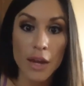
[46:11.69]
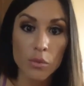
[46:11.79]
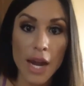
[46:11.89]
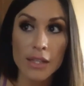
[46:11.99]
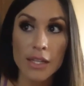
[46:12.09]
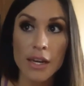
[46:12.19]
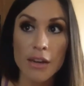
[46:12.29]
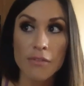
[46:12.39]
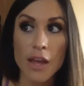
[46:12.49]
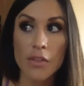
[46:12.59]
had Rylan,
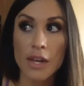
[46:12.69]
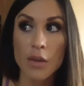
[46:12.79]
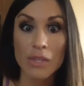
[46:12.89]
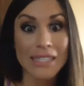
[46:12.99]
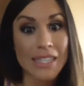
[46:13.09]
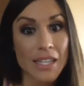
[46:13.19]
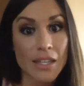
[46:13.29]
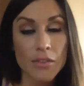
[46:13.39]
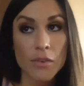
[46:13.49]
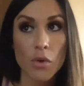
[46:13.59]
I found that I would
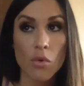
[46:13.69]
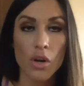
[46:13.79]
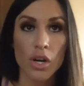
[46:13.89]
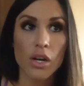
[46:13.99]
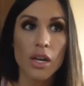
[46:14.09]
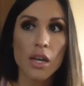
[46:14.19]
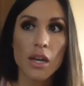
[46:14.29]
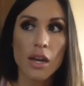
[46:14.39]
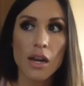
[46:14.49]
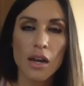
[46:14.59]
leave or
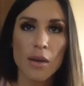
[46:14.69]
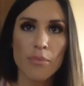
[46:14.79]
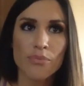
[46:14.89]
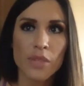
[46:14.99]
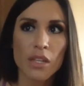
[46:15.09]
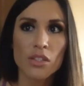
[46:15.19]
um,